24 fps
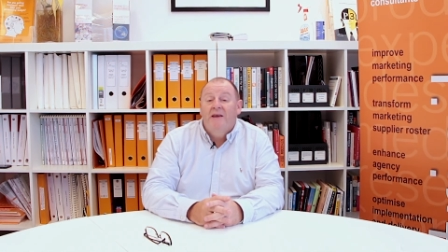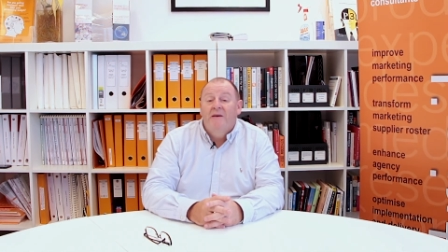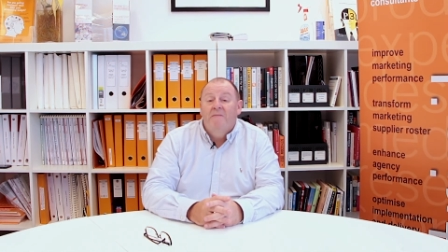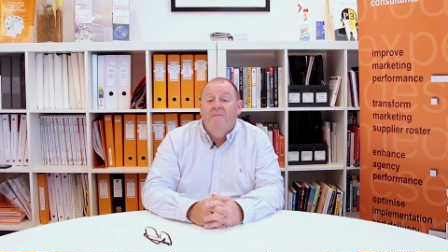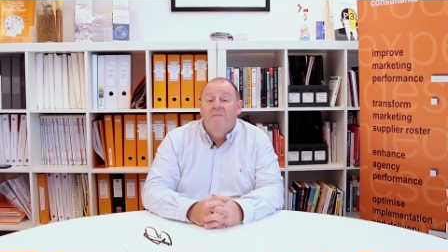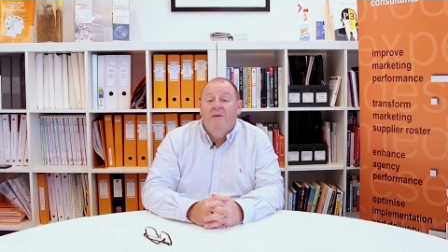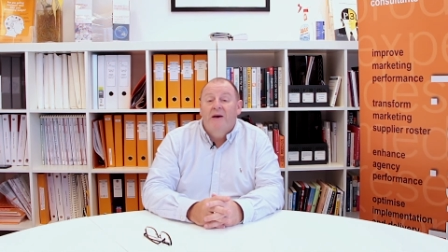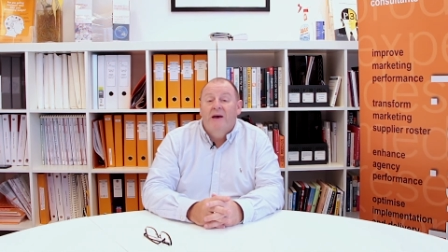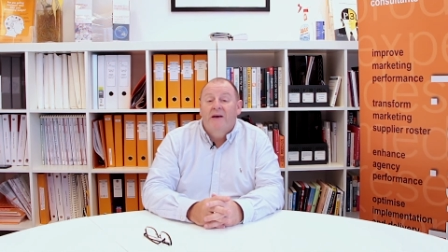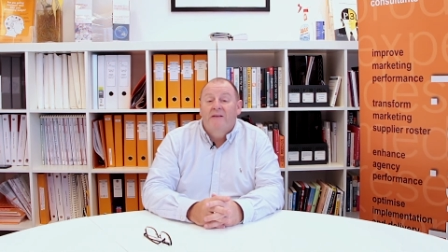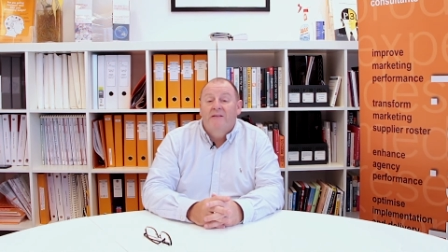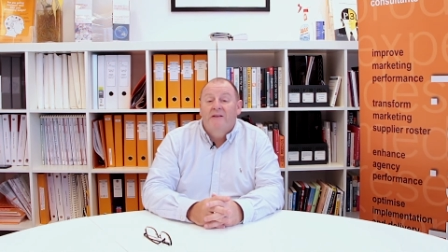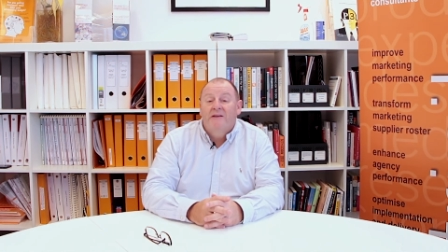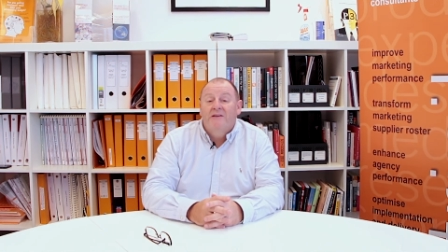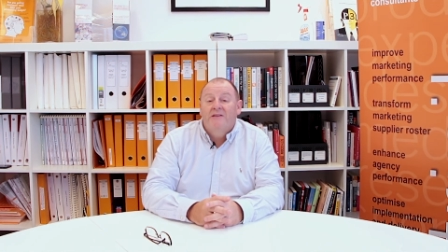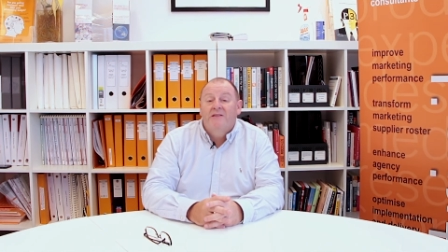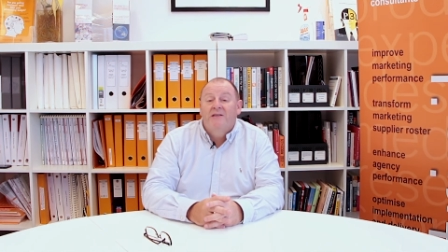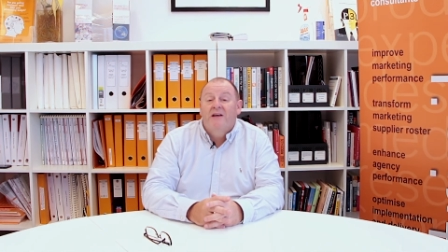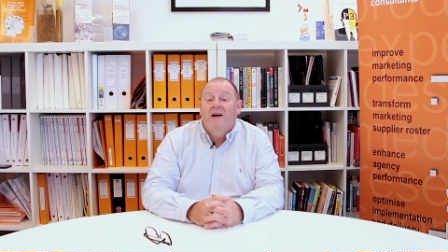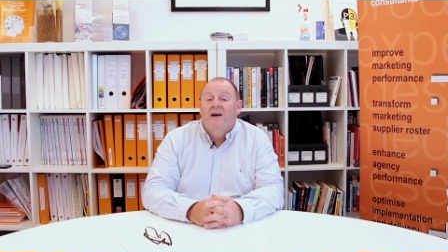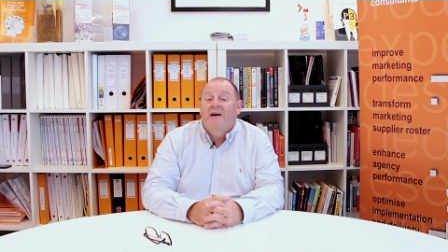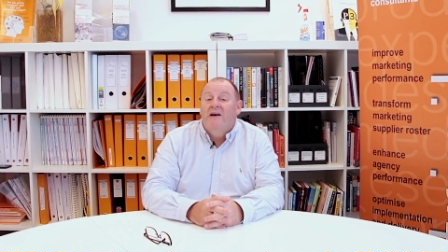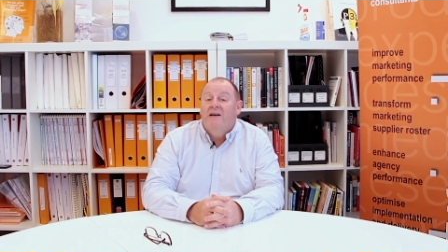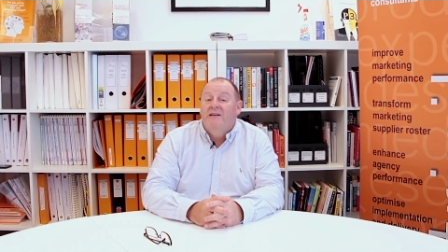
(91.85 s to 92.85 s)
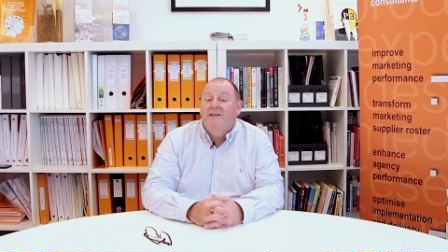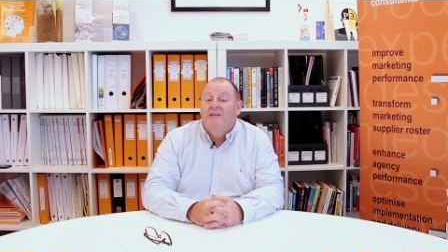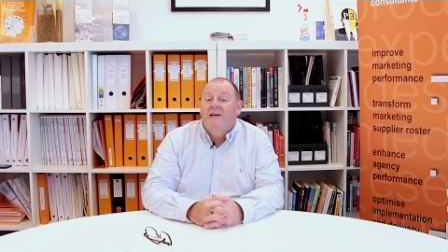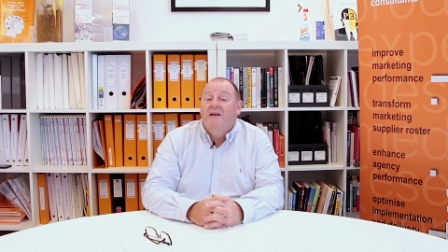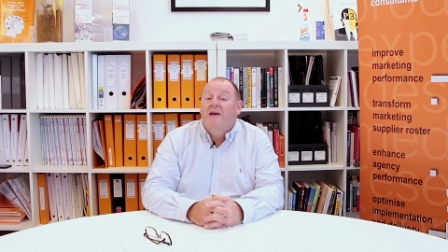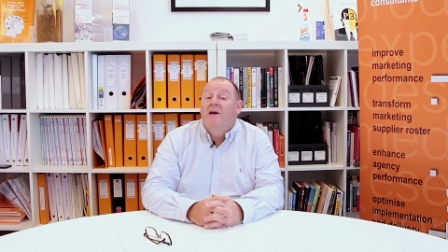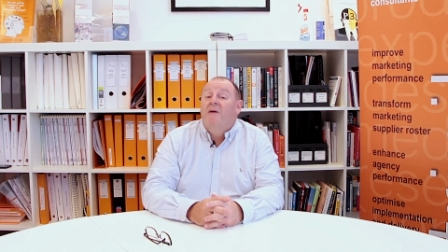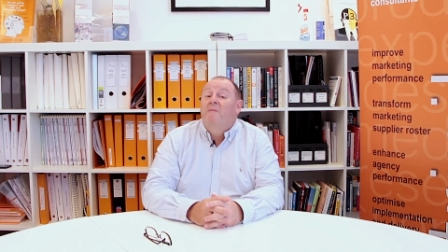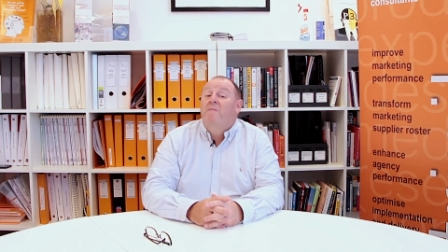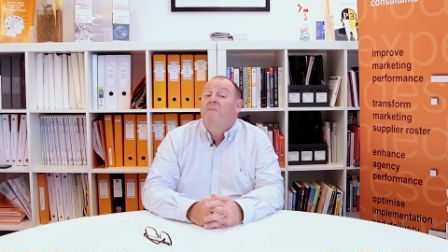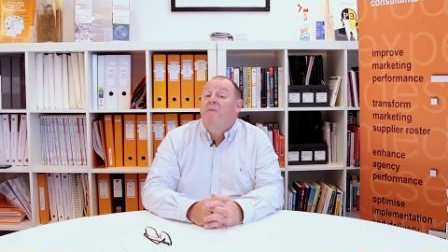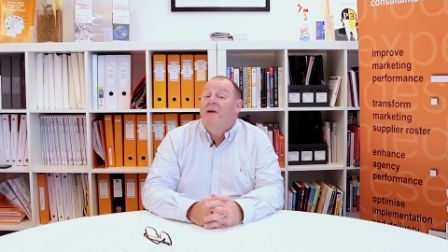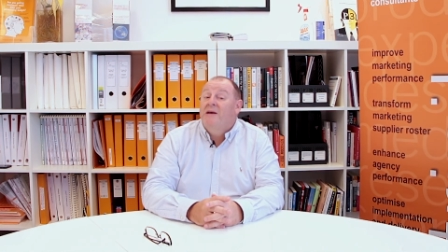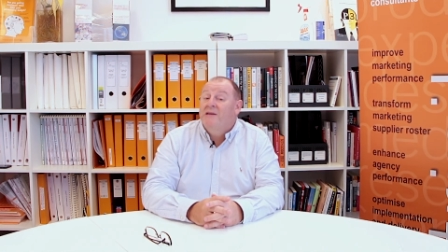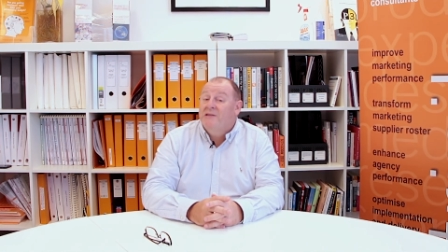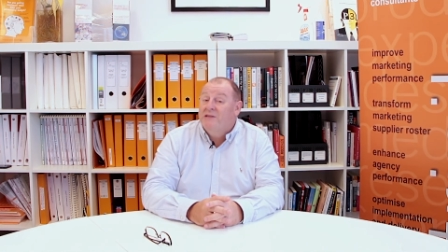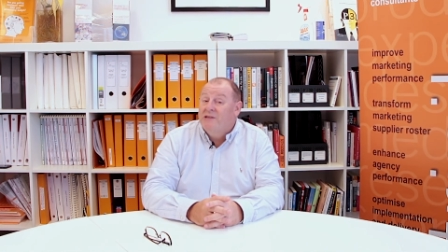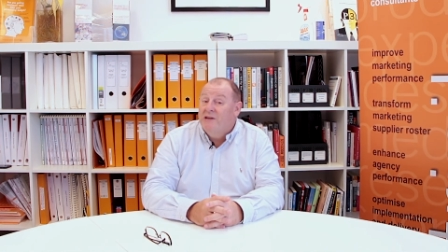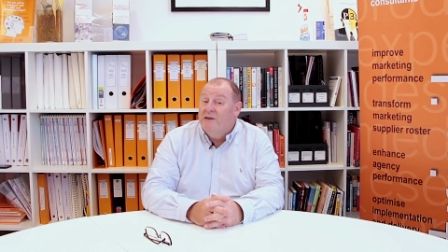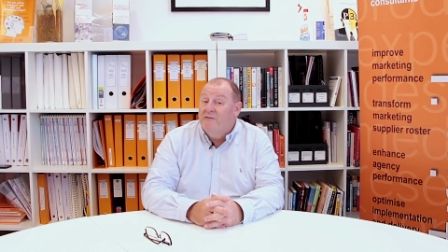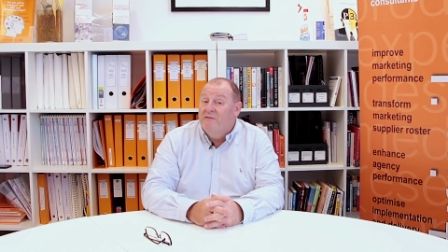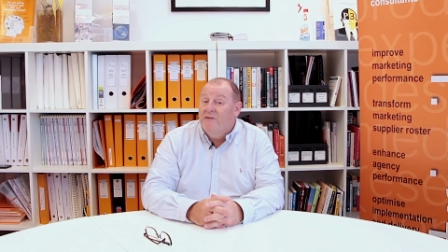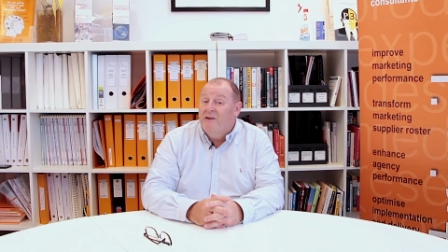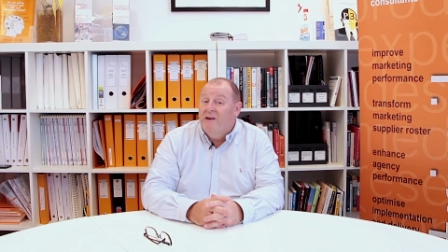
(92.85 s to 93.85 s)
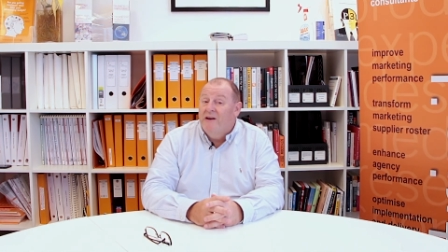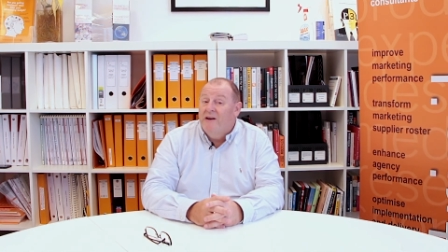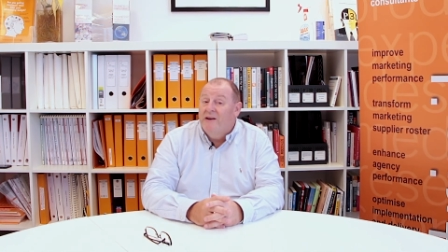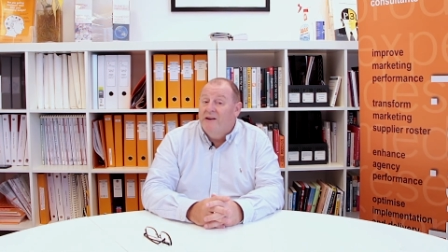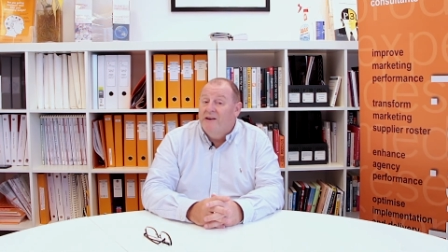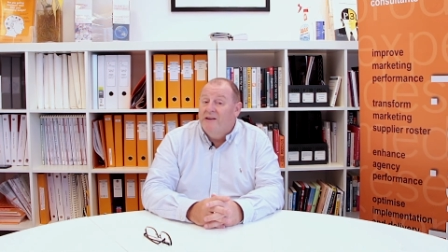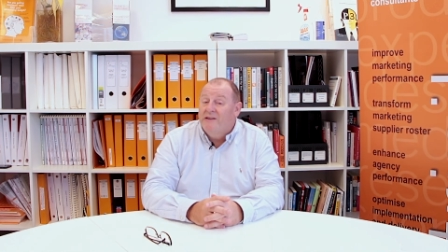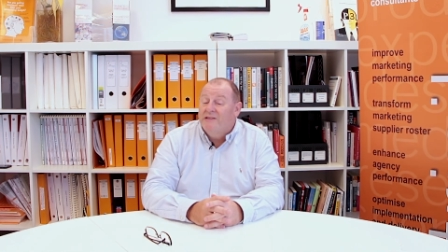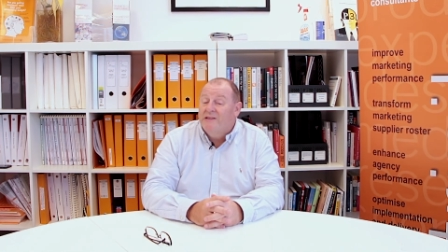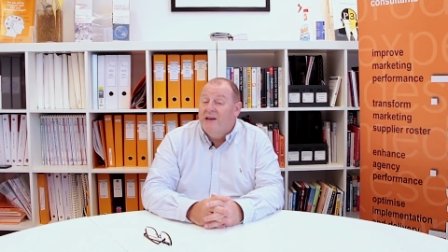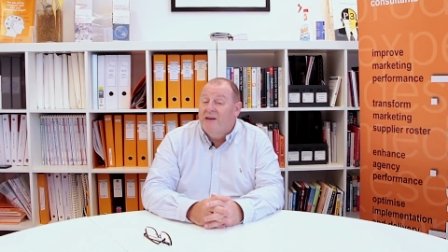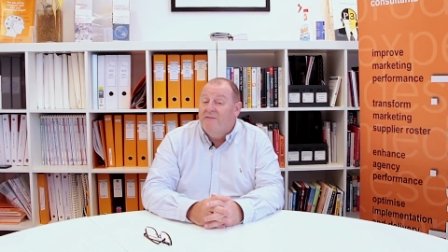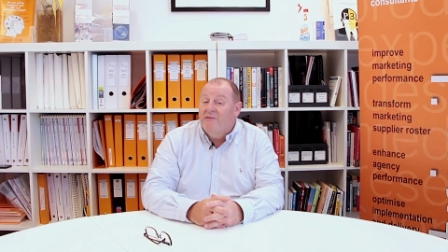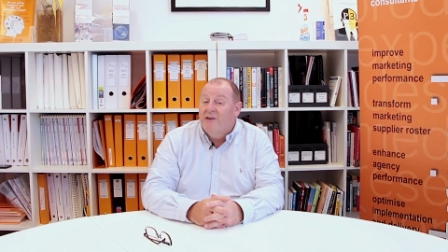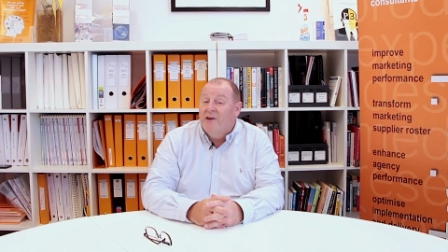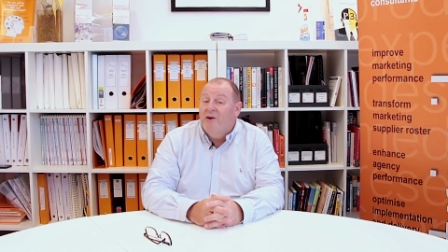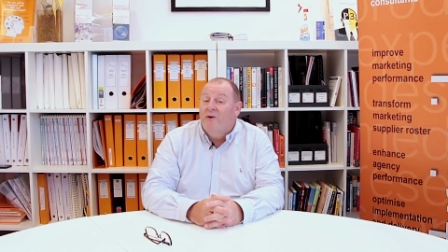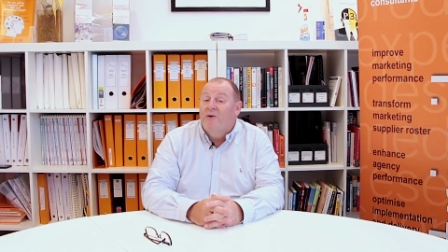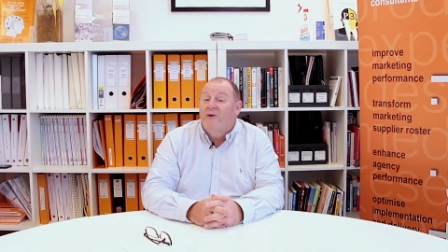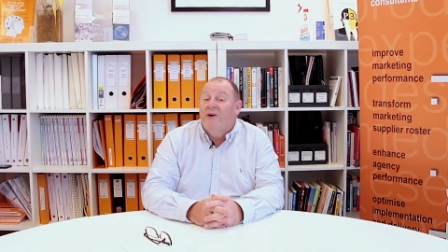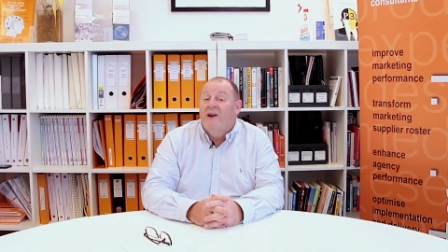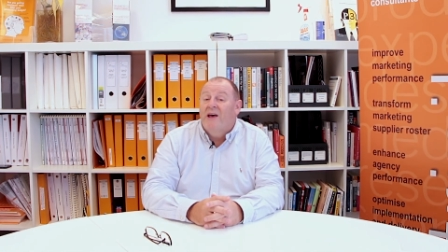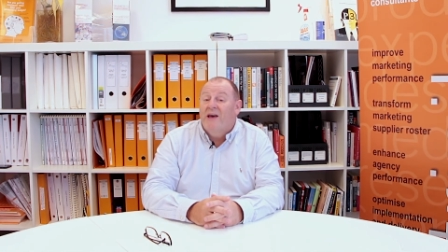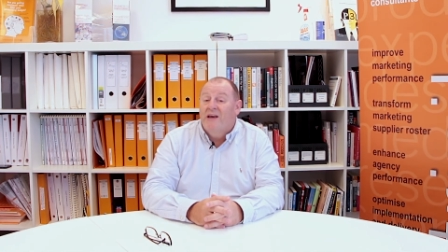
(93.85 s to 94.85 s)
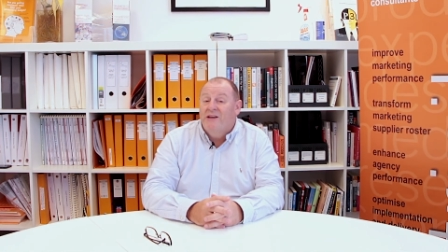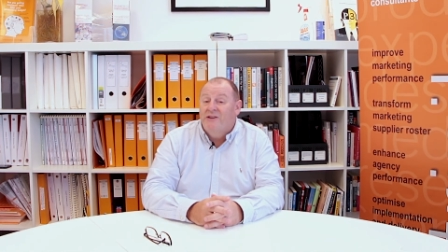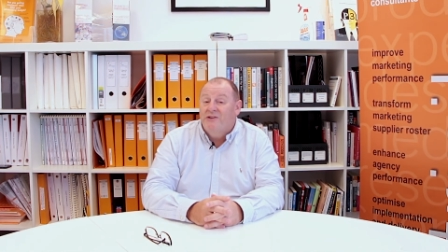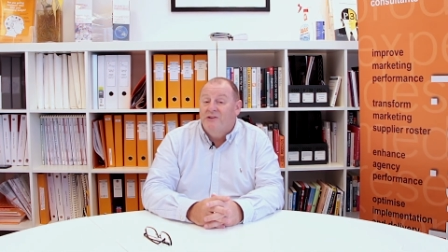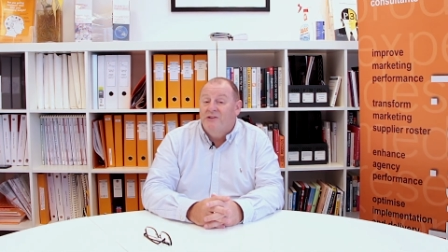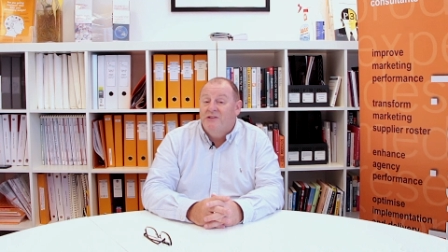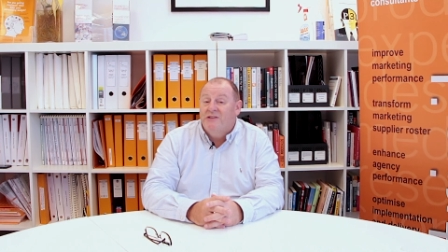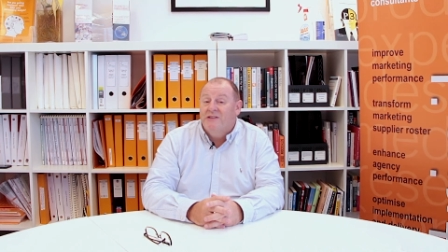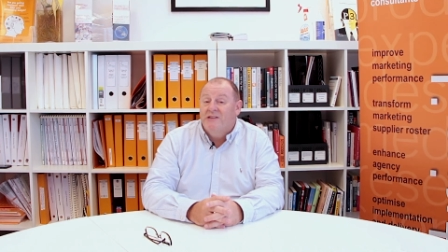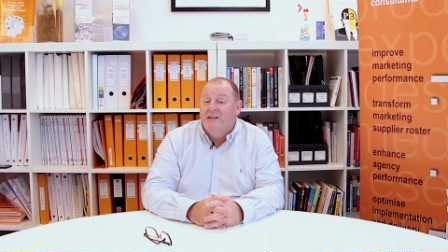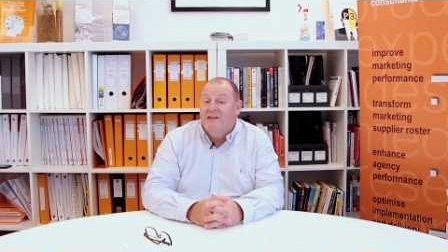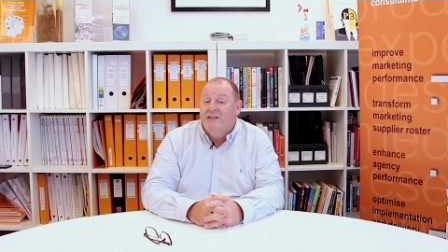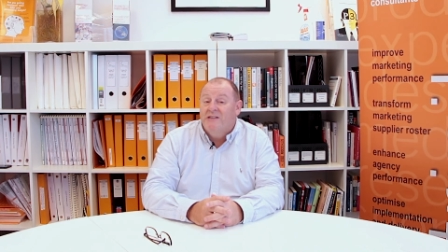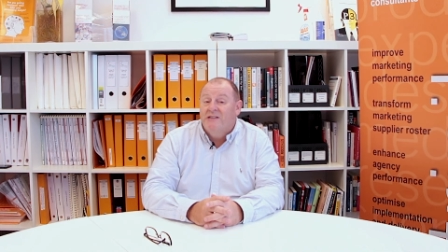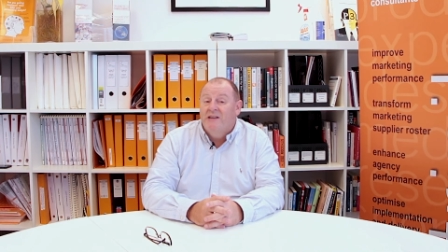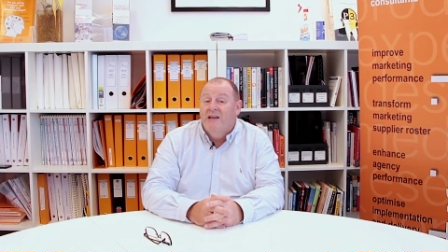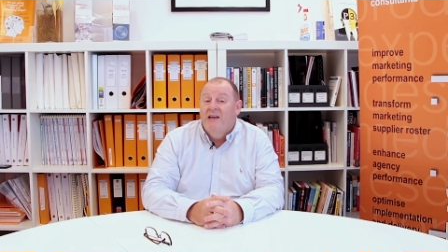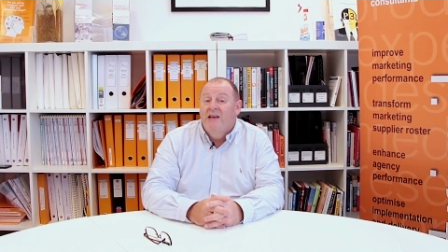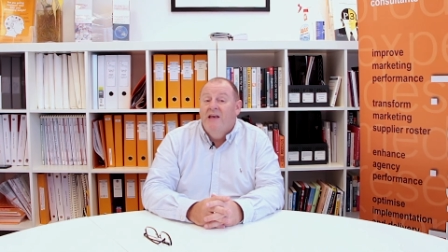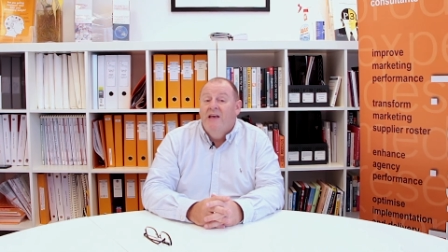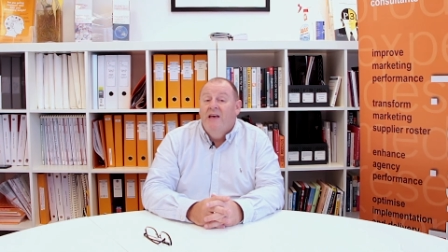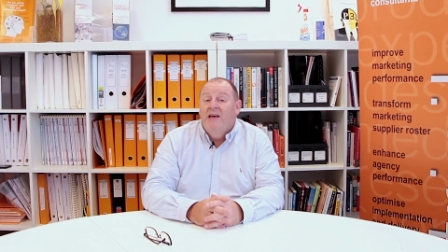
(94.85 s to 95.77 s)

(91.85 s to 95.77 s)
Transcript: impact that size and complexity of client is having on agencies.